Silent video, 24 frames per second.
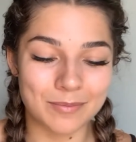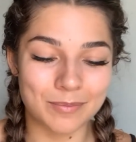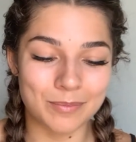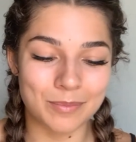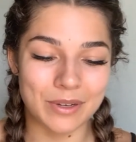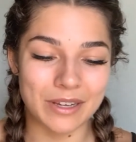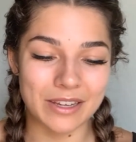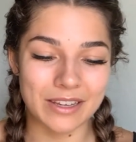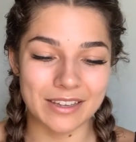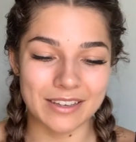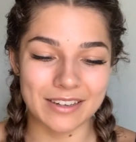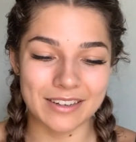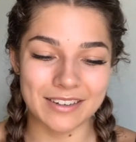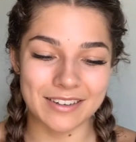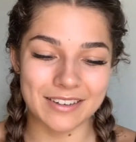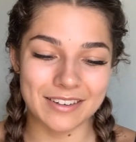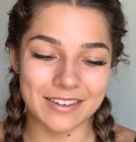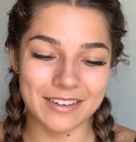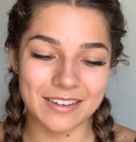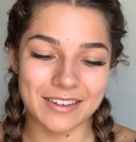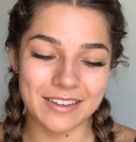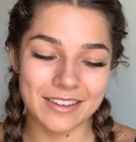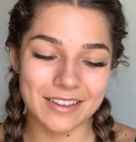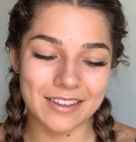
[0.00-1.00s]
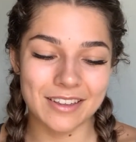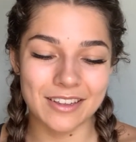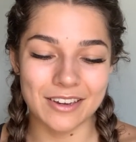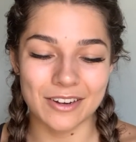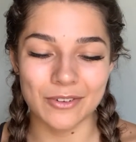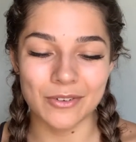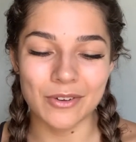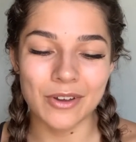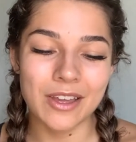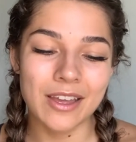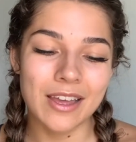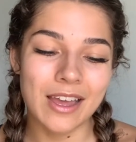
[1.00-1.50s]
but you
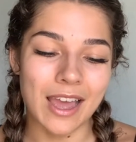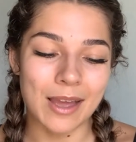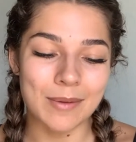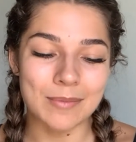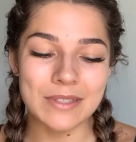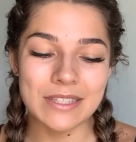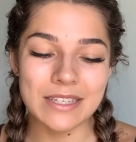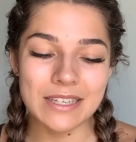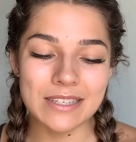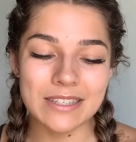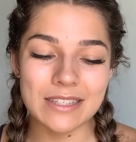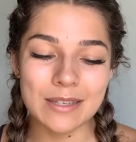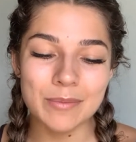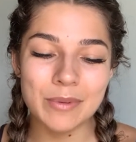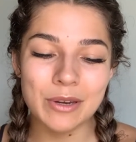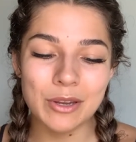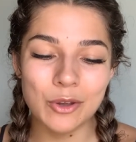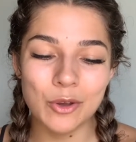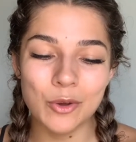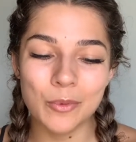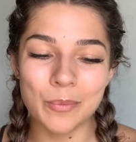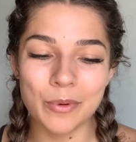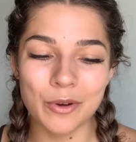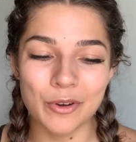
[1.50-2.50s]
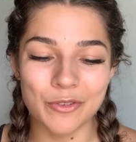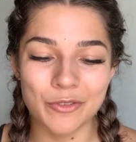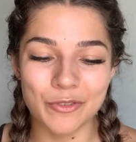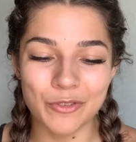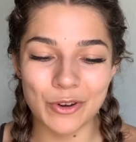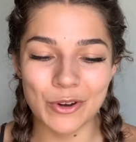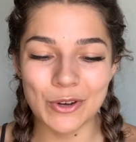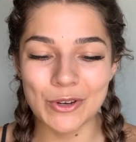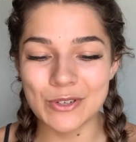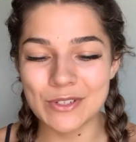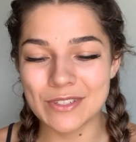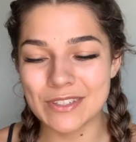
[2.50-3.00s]
know, I'm seeing somebody who
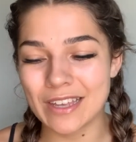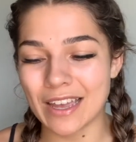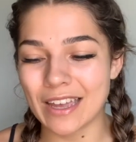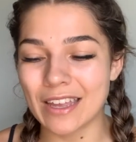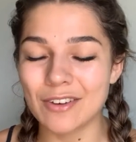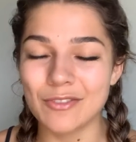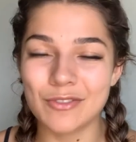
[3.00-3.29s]
prefers kind